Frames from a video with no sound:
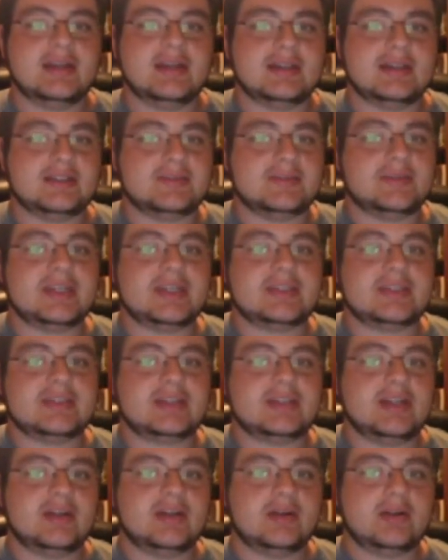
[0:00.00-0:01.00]
It has a
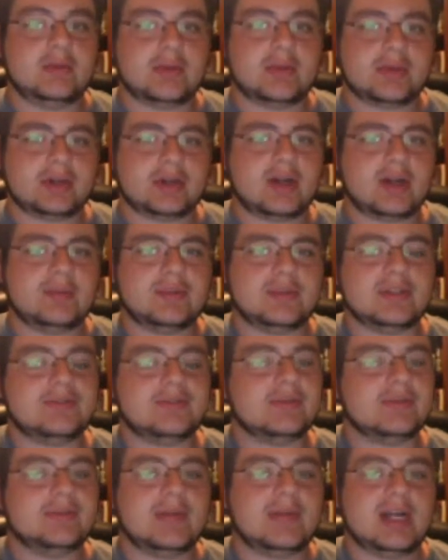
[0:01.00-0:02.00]
bestiary with a couple
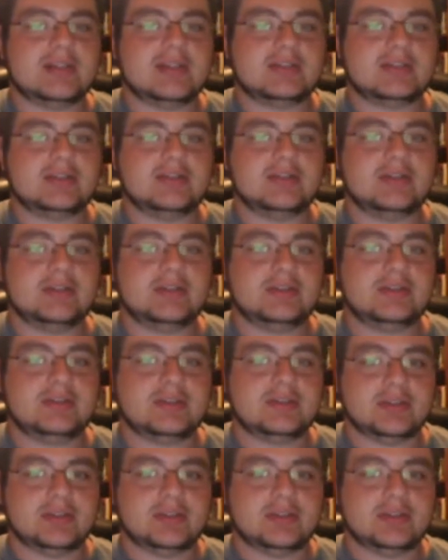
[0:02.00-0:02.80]
different monsters.